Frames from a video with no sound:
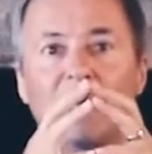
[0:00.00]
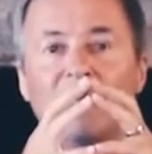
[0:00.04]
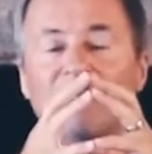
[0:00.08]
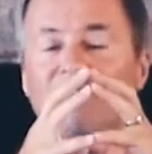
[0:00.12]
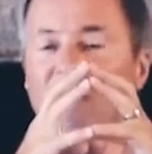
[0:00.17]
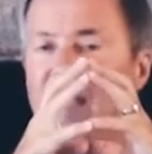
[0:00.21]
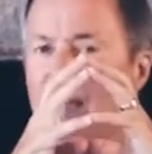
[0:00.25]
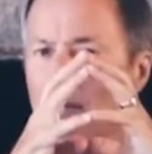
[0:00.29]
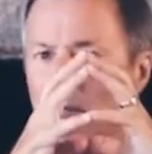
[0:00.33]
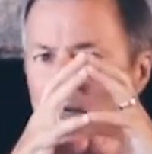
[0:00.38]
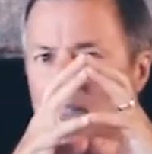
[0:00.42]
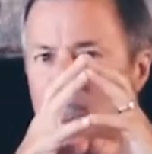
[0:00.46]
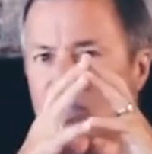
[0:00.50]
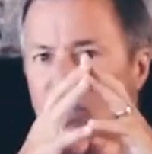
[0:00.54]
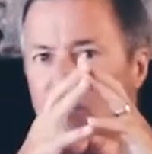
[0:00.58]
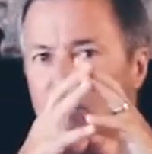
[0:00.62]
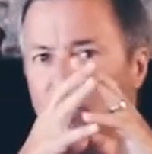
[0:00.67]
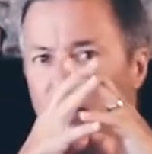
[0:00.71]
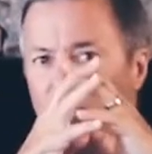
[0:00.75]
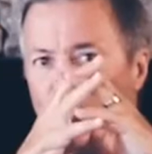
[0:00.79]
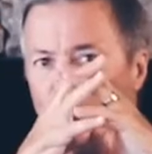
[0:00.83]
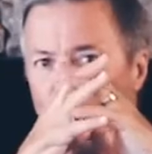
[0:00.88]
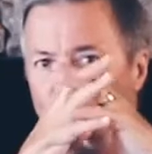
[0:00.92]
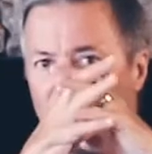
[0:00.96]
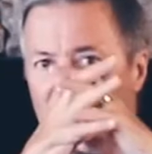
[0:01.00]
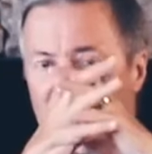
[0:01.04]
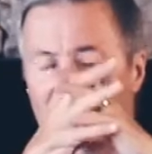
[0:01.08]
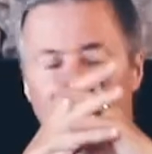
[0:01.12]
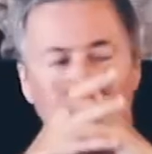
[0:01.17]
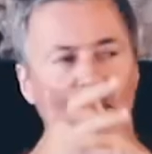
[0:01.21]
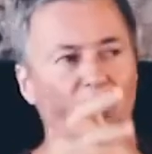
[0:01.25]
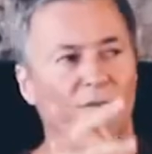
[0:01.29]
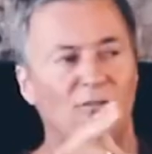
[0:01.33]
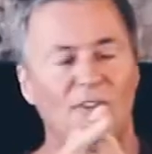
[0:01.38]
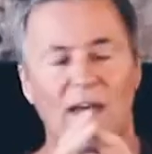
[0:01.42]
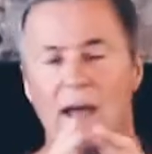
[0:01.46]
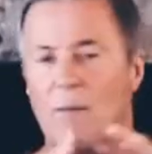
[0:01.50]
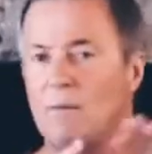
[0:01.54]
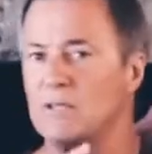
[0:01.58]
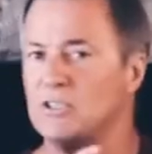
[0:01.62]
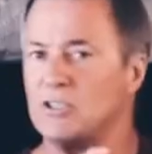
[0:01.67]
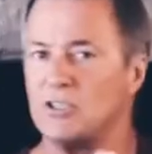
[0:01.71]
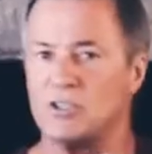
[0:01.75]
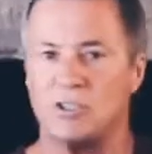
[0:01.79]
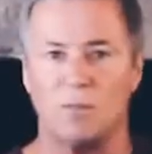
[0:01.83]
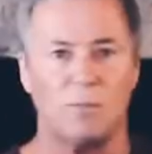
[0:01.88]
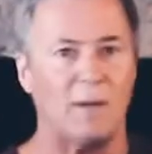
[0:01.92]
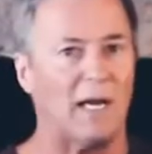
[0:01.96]
Families should be really,
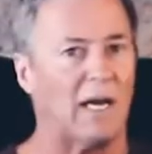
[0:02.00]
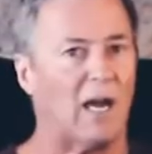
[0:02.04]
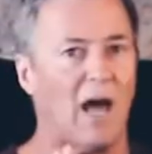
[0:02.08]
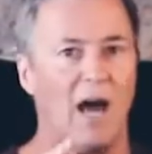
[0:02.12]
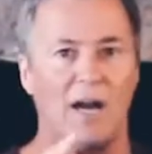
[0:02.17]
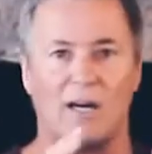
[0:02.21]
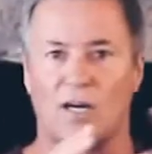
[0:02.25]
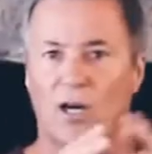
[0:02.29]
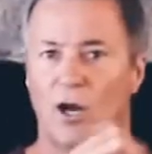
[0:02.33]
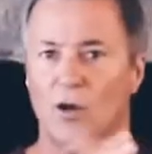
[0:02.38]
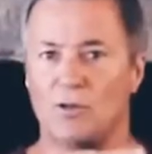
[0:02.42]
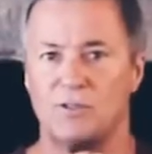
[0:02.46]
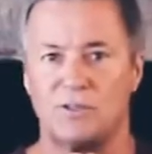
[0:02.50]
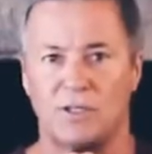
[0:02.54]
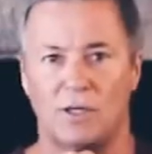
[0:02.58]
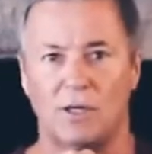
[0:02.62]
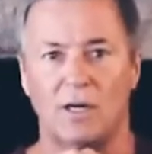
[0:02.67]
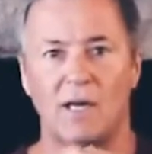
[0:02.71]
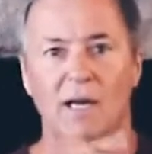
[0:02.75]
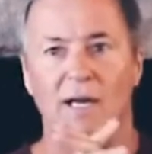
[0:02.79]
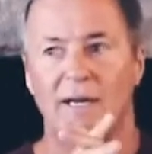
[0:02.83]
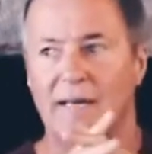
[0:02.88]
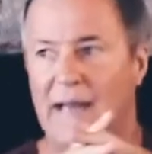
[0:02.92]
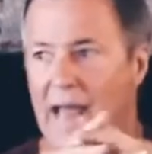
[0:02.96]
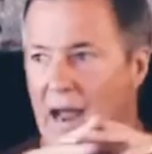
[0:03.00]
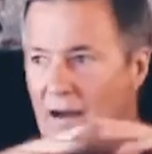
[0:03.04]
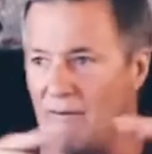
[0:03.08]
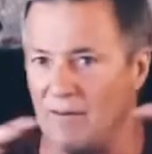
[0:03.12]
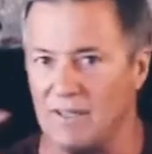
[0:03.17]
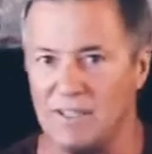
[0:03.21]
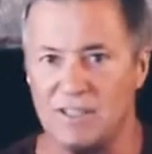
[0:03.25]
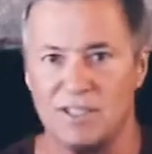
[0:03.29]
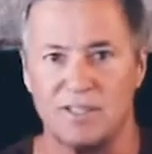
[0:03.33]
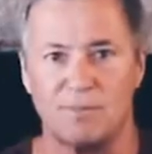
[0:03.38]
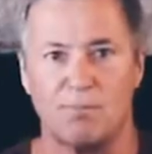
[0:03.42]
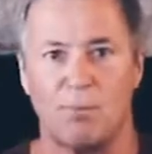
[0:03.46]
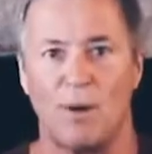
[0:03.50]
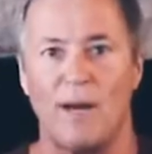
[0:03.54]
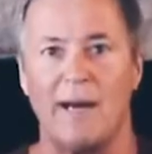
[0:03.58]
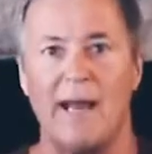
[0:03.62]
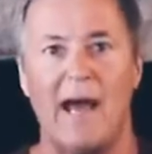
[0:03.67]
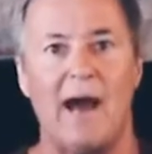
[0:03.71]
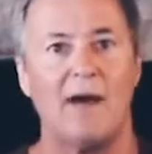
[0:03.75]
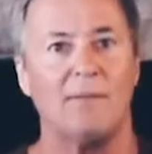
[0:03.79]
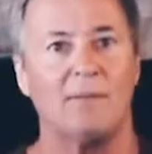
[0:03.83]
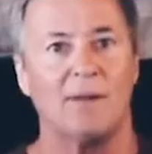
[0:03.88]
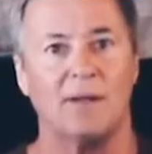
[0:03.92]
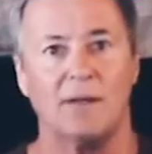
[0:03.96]
families used to be a lot closer. Now everything's spread
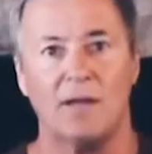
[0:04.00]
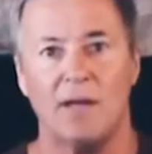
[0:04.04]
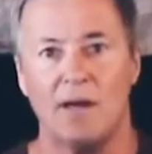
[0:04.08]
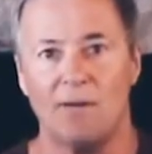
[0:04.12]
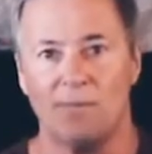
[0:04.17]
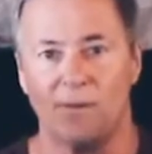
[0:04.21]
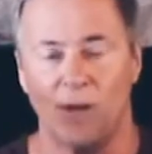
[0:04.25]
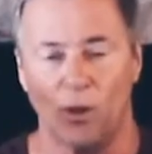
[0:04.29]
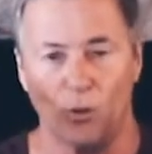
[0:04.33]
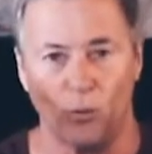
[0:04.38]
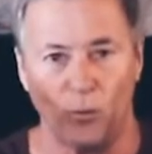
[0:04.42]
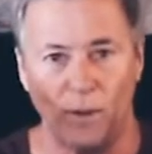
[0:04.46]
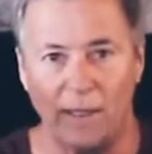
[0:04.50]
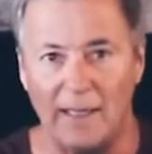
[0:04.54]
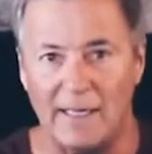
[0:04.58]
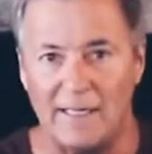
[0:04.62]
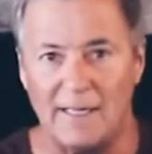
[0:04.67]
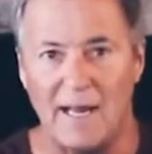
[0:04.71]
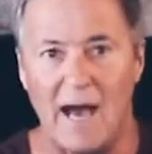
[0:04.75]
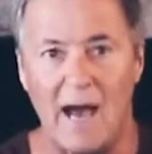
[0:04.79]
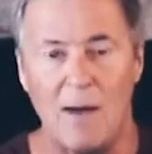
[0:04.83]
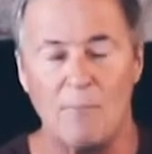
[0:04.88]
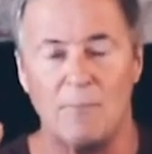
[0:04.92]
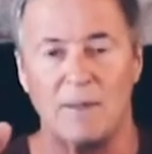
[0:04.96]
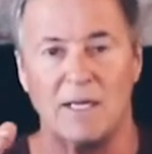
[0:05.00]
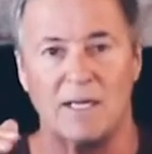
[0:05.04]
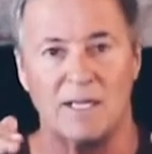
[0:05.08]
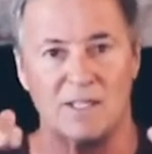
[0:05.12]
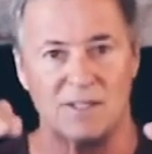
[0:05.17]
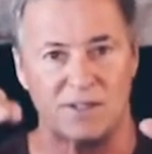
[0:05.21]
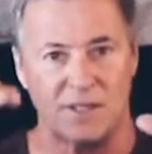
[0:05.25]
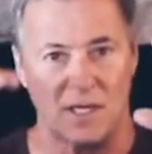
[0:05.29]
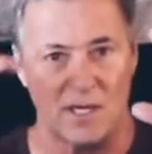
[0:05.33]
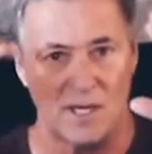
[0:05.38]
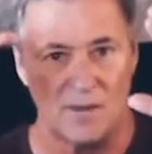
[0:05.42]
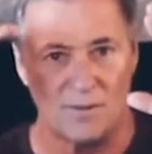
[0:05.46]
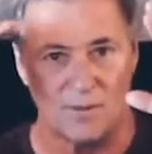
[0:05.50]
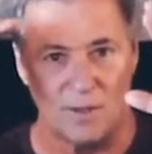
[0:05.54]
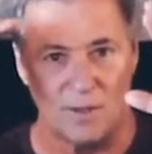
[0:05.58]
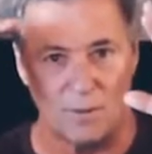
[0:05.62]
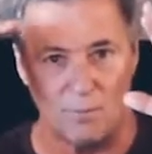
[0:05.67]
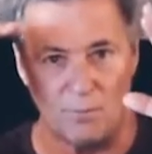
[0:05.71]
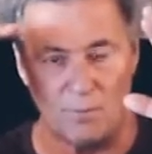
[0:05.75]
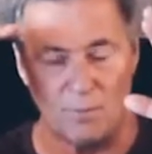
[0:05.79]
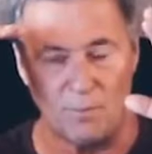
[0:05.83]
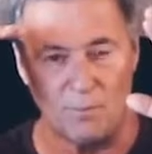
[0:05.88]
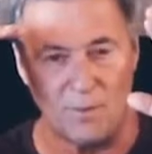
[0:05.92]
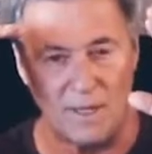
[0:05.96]
out, and they're really not, because
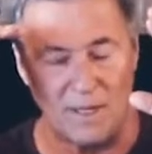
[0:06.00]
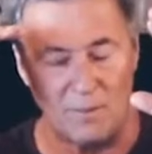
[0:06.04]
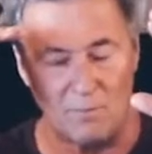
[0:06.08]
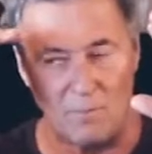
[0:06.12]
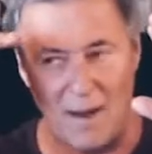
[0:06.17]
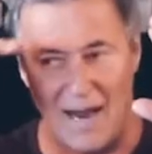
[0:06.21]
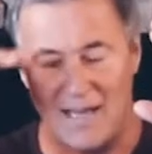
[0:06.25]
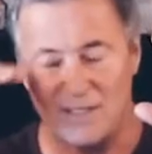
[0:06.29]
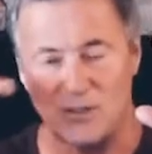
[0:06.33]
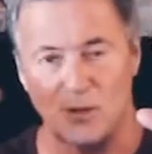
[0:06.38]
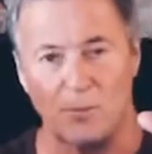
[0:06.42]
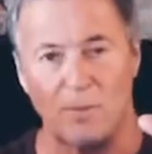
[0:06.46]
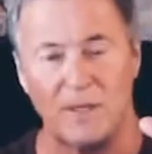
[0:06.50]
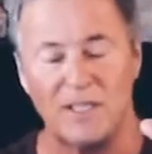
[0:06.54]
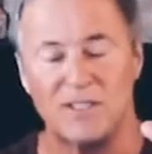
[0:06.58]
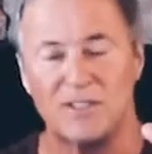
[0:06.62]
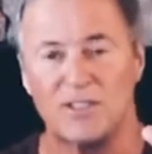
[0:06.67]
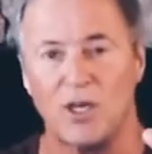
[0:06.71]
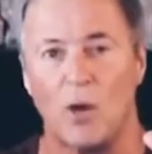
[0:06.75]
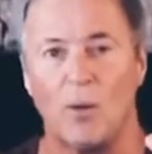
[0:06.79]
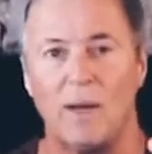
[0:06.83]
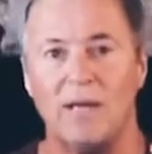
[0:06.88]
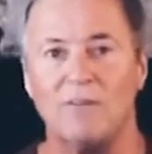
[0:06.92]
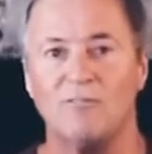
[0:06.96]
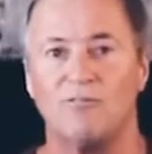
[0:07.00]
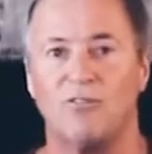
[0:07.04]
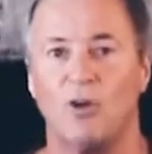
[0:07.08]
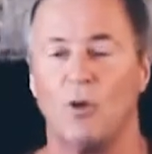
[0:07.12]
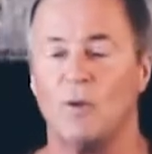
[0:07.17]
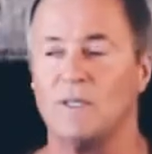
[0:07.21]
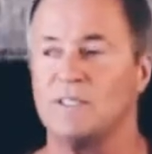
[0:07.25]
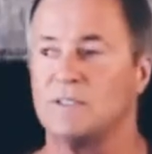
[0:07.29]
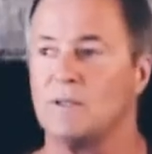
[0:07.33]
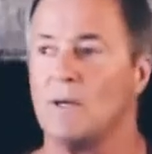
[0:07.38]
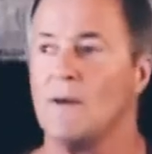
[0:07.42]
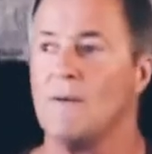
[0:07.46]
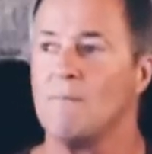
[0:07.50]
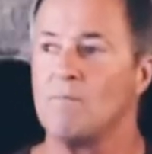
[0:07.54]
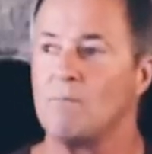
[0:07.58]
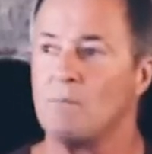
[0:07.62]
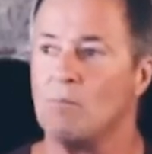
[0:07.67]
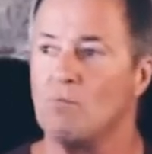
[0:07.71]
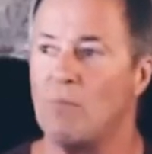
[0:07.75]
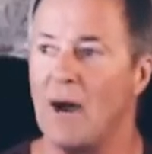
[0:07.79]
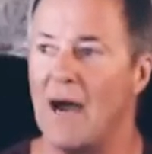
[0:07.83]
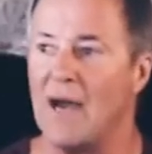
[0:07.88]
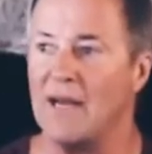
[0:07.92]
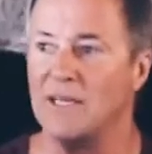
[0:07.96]
their minds are being so influenced
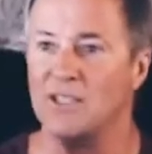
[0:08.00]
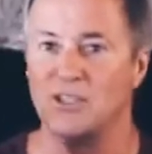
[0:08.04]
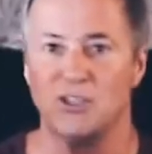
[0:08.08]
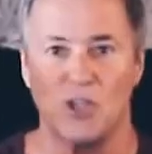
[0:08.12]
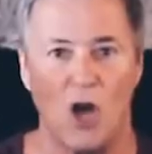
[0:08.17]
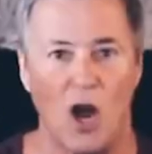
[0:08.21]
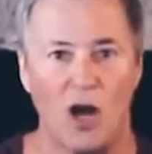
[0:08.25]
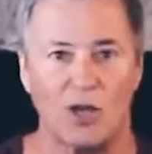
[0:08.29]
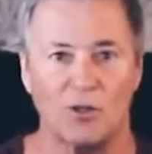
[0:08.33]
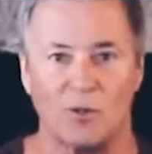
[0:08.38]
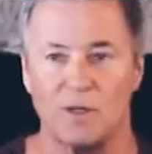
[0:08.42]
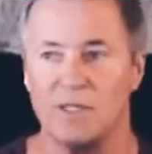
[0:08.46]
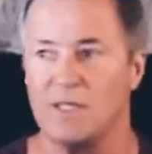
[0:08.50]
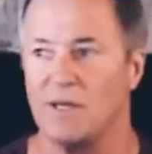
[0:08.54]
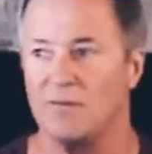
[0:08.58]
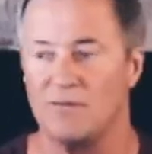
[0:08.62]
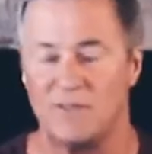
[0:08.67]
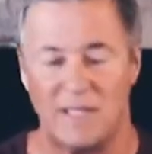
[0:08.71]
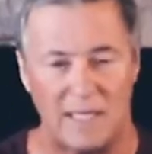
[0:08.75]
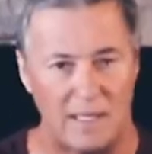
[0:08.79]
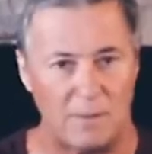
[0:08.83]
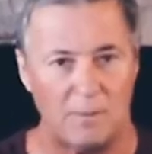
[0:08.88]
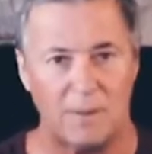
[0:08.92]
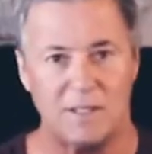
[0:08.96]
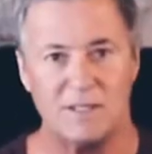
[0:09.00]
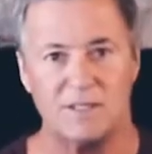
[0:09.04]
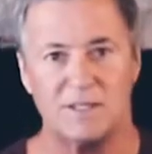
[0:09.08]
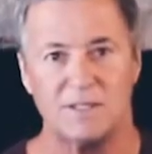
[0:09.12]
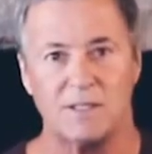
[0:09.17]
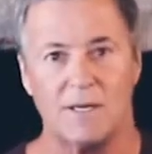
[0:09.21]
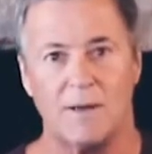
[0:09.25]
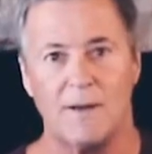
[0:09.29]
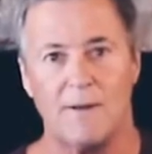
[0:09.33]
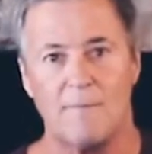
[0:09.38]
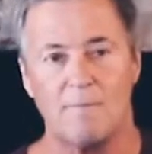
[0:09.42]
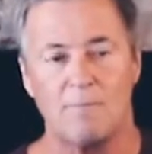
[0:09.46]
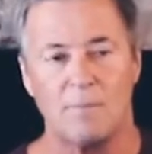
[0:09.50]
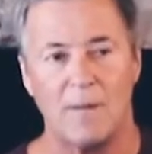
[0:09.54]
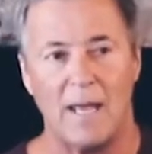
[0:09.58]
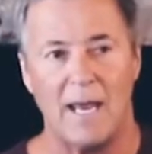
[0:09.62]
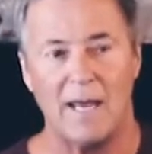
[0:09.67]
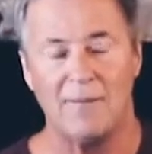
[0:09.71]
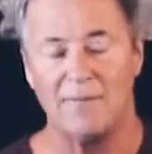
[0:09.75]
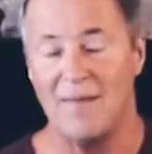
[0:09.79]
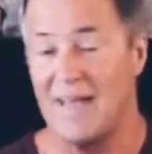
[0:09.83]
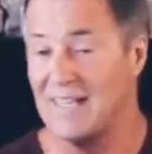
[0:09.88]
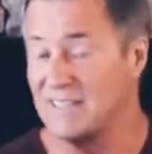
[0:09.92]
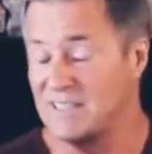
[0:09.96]
by doctrine of demons.
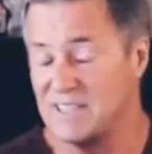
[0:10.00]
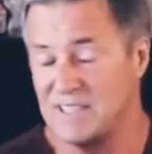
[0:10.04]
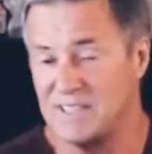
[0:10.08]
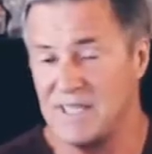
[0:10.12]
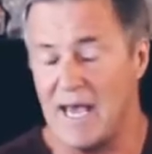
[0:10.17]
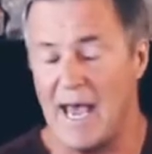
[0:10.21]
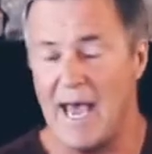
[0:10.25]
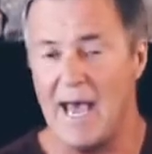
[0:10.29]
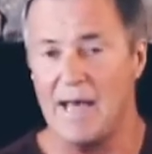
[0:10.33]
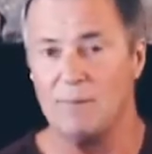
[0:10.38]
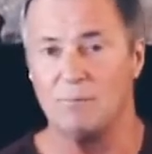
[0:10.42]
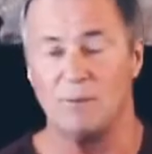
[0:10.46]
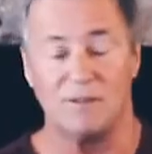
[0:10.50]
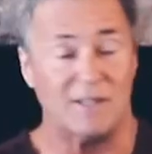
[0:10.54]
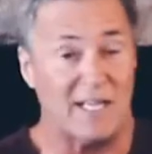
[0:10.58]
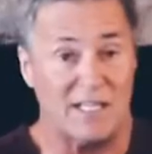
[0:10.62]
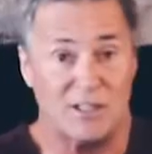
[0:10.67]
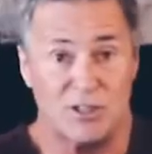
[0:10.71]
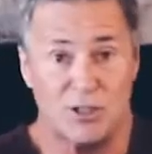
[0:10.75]
And that's sad, but that's